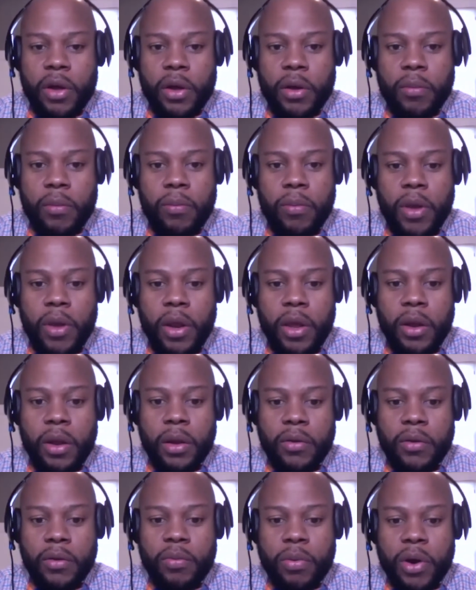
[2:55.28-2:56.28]
median
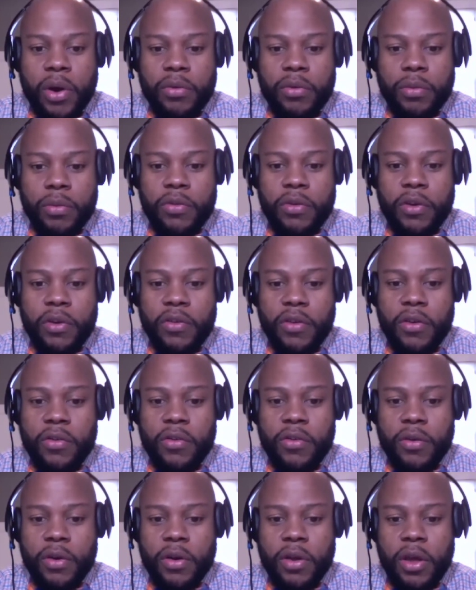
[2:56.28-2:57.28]
list price was
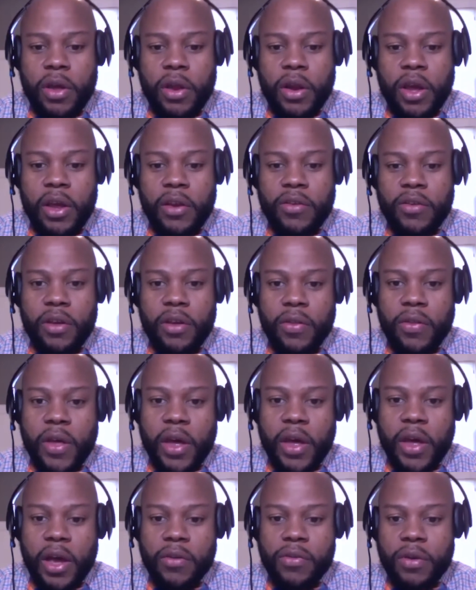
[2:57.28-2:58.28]

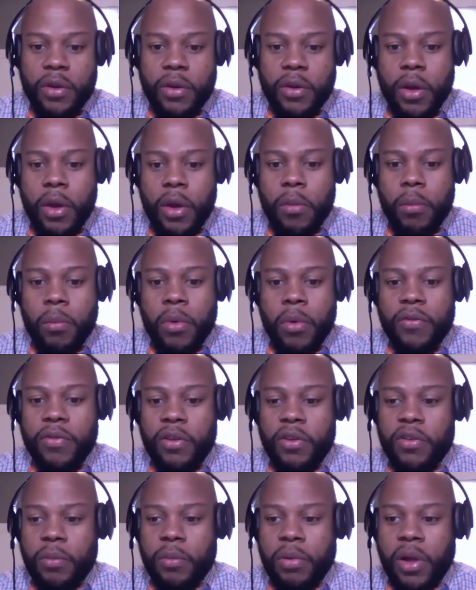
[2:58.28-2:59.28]
619,000.
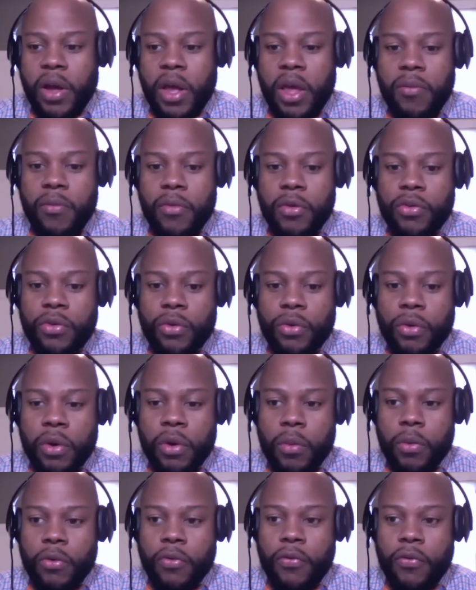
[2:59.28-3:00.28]
Monthly supply inventory
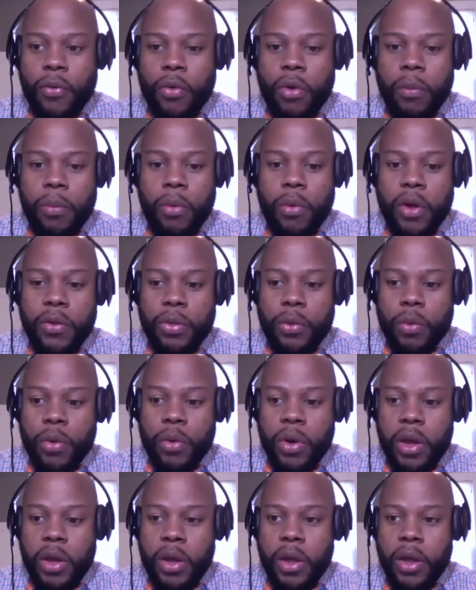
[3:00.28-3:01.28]
was
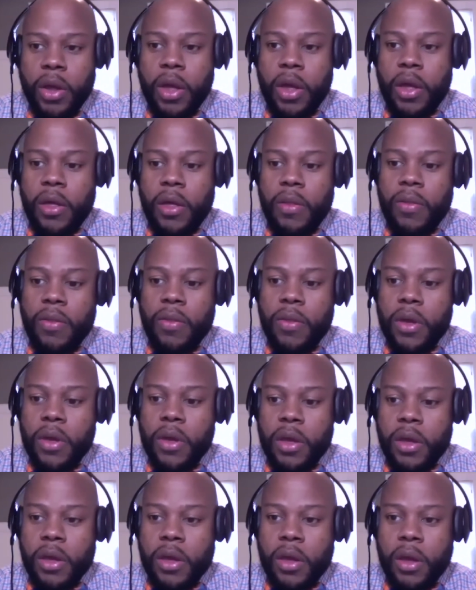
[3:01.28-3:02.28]
4.3, and the